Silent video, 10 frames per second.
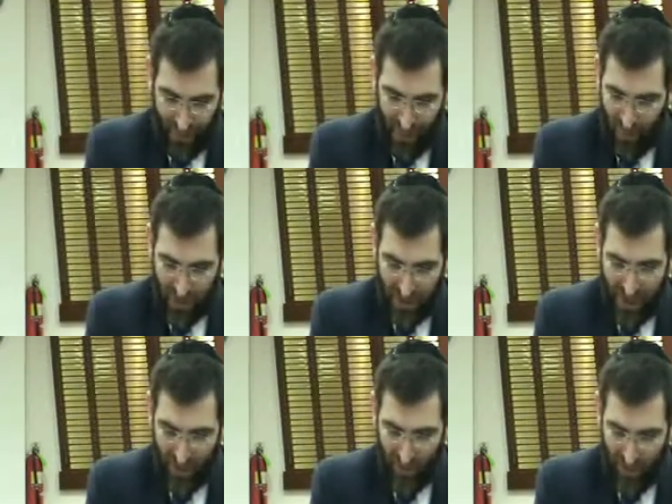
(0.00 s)
He knows
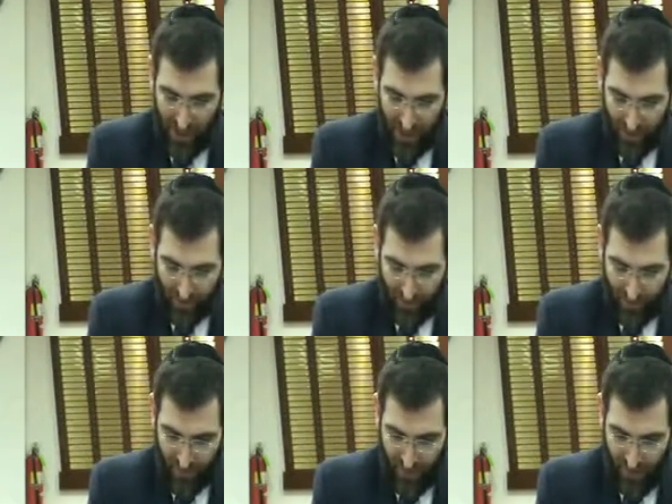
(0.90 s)
exactly who he is.
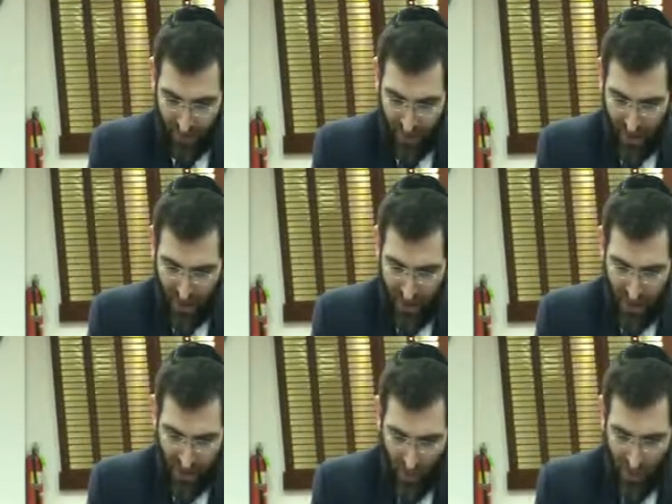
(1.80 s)

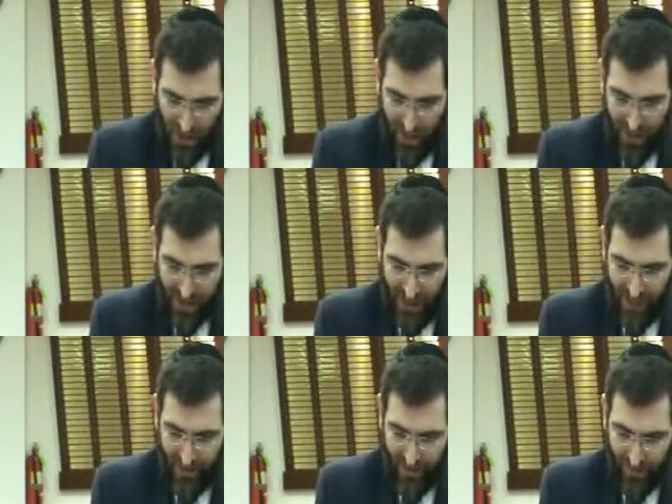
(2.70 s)
So what does the man
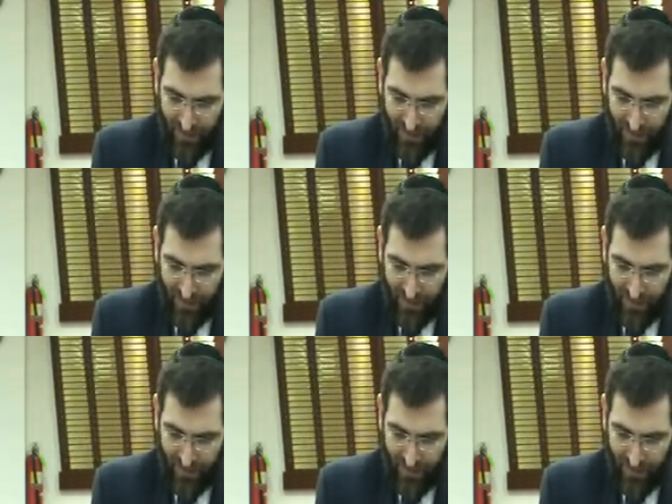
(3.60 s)
say?